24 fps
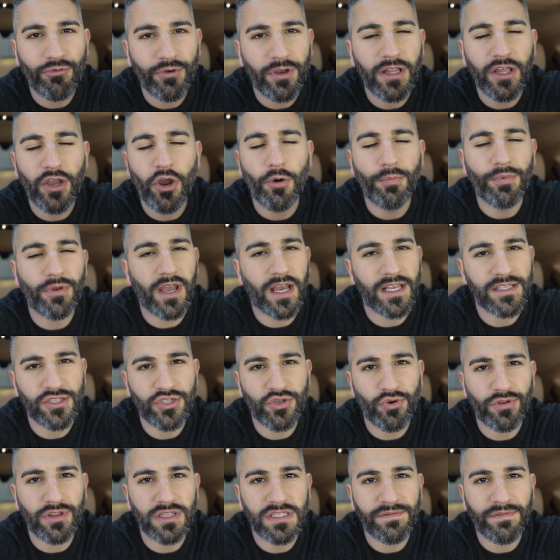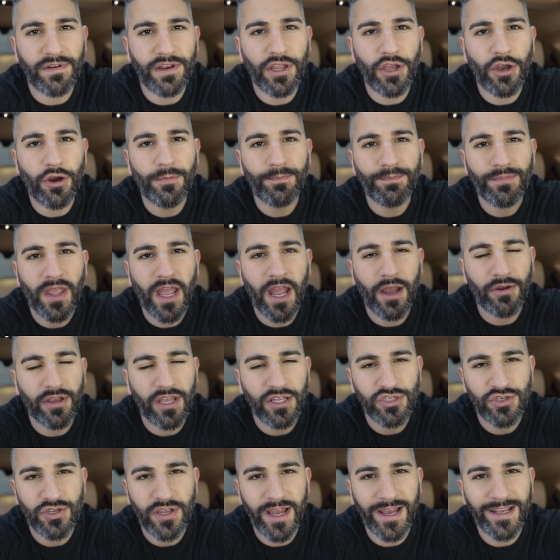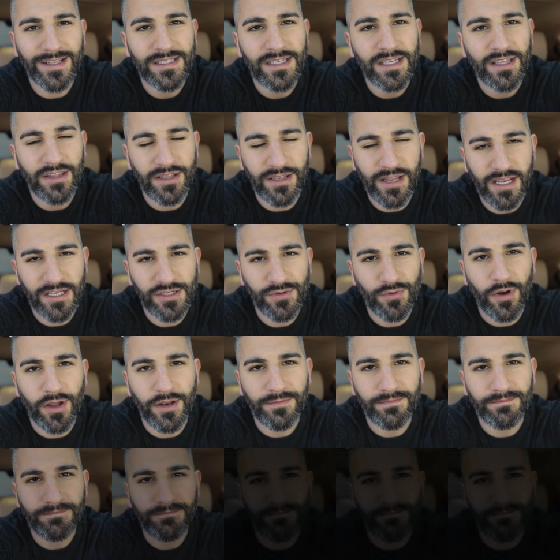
really hope you guys enjoyed this video. I'll catch you guys in the next one.